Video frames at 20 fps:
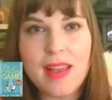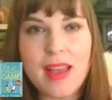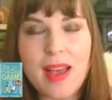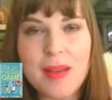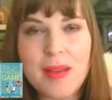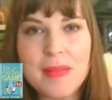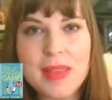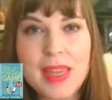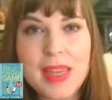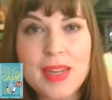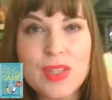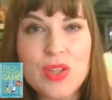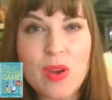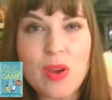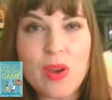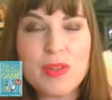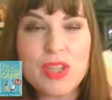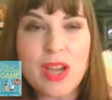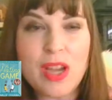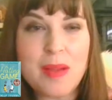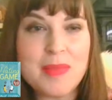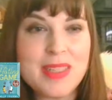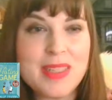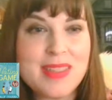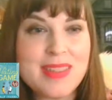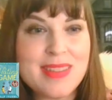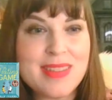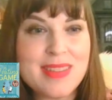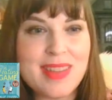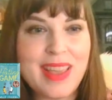Get into our
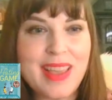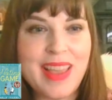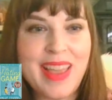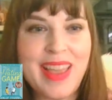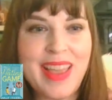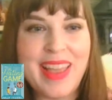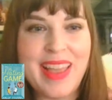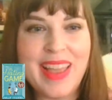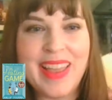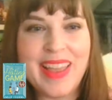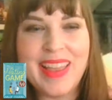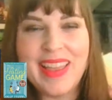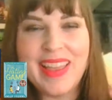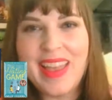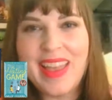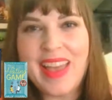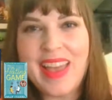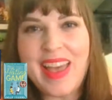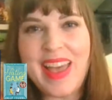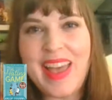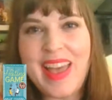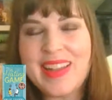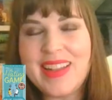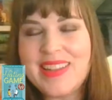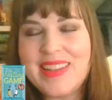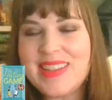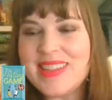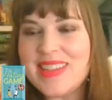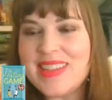pajamas. And